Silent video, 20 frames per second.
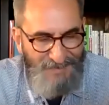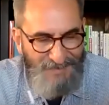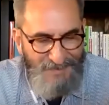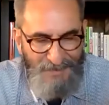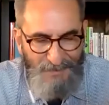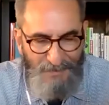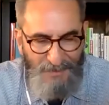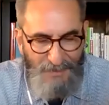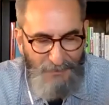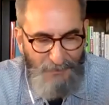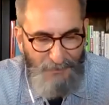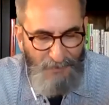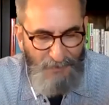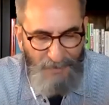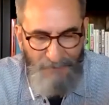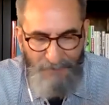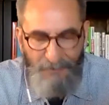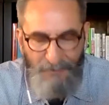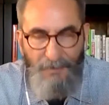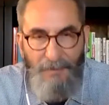So that's what
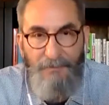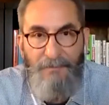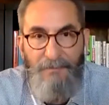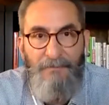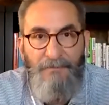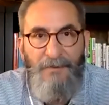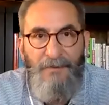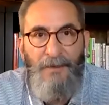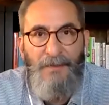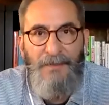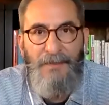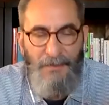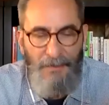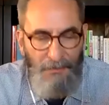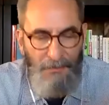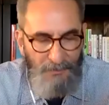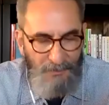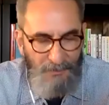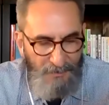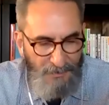I've heard from folks
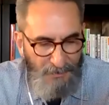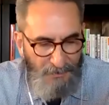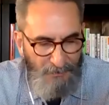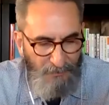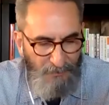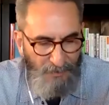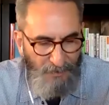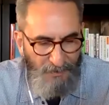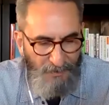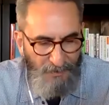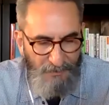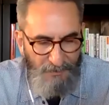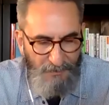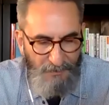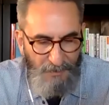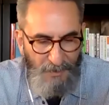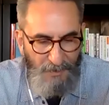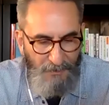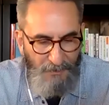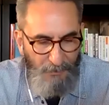who, who uh,
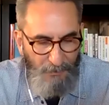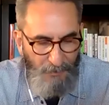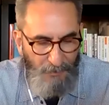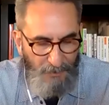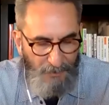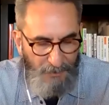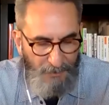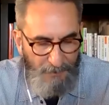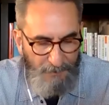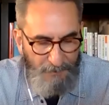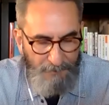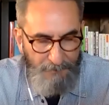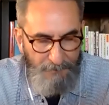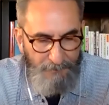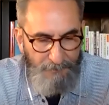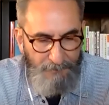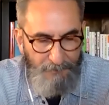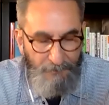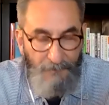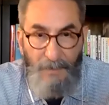got the book.
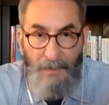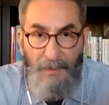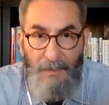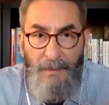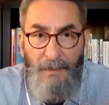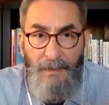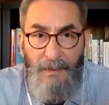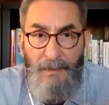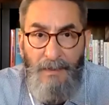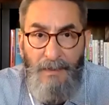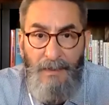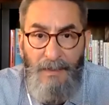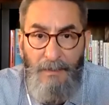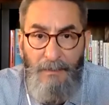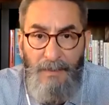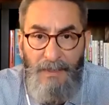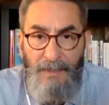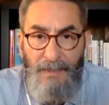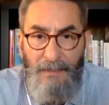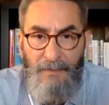
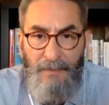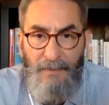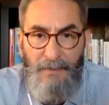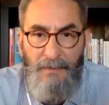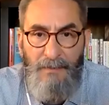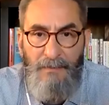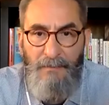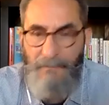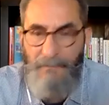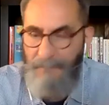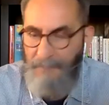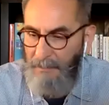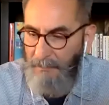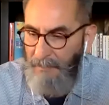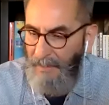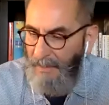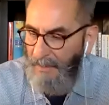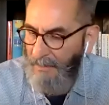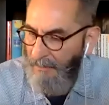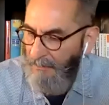Anybody have a
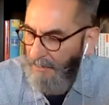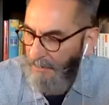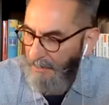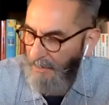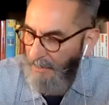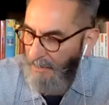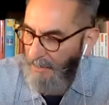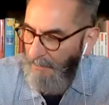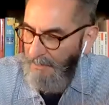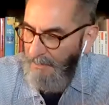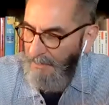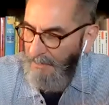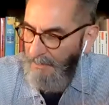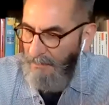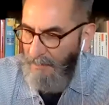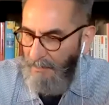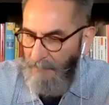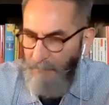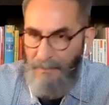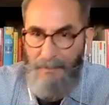feedback or a comment here
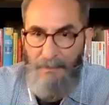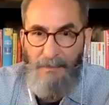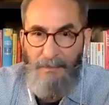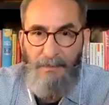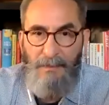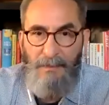while we're?